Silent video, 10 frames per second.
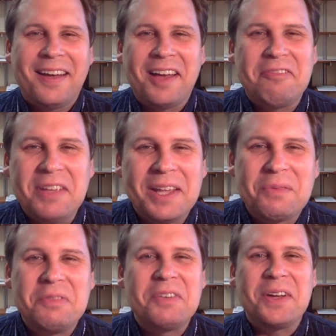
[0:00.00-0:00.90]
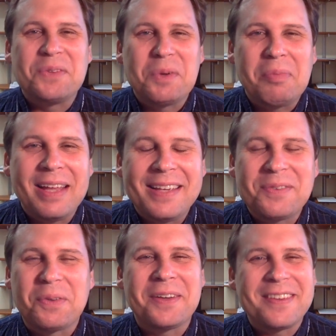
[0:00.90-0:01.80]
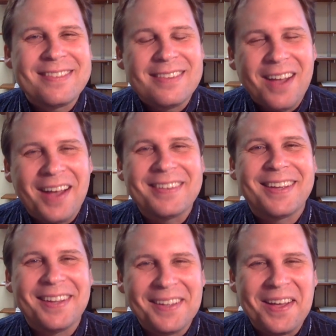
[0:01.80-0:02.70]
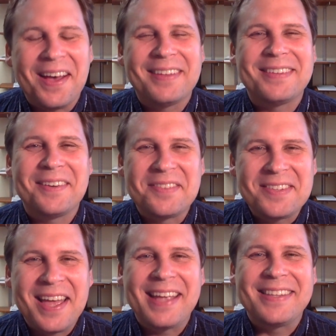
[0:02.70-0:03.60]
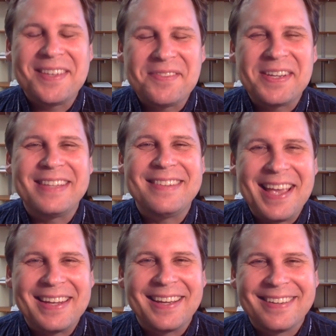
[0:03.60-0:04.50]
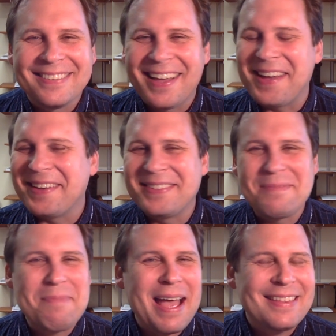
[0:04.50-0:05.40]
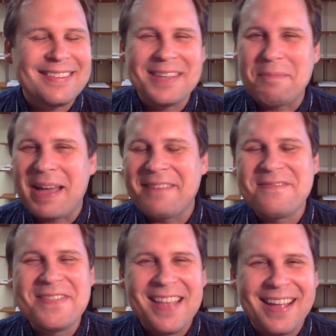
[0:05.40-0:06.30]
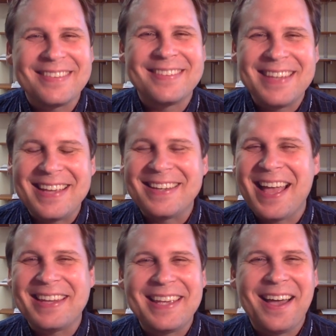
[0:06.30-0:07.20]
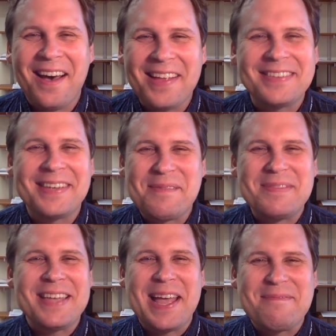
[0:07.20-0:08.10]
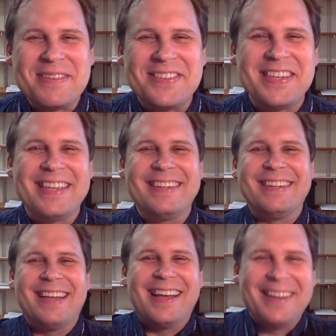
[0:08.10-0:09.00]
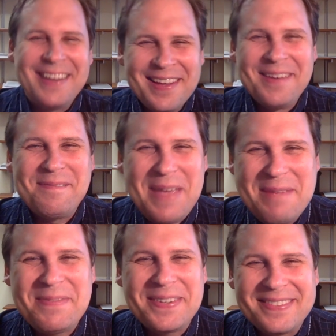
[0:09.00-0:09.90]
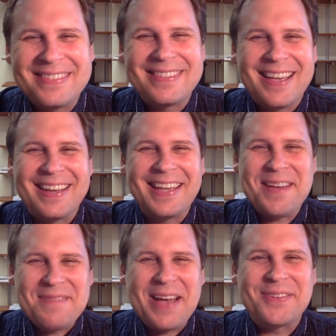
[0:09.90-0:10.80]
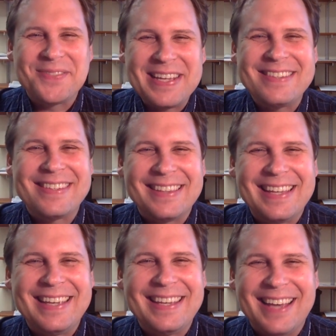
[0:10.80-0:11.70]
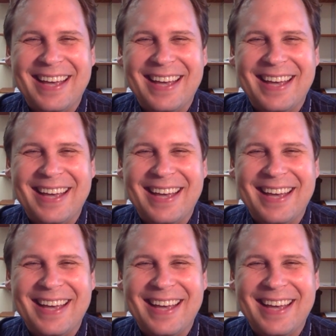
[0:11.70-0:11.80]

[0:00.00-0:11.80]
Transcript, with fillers: I feel like we've gone to a place where there is not a lot of scientific data uh, to back this up. I have not seen any hot tub time machine uh, papers uh, come out recently.